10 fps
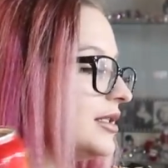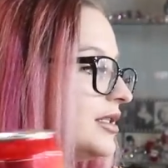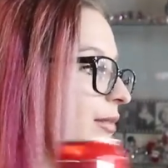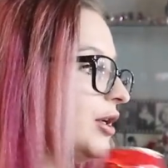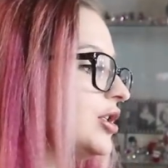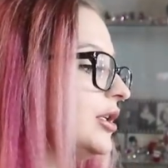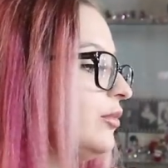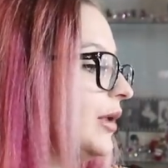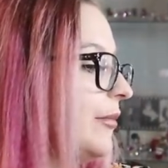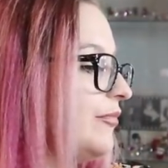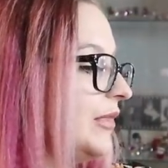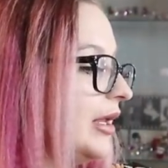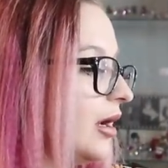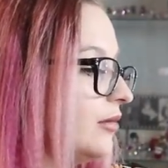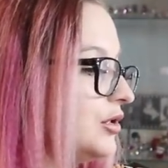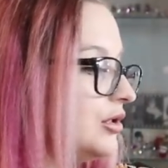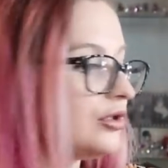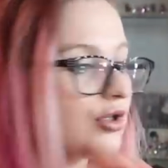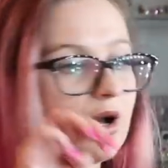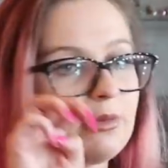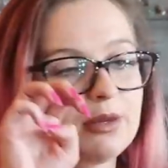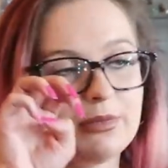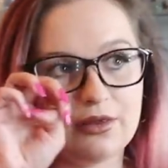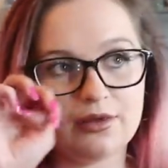especially when it comes to the time of the month,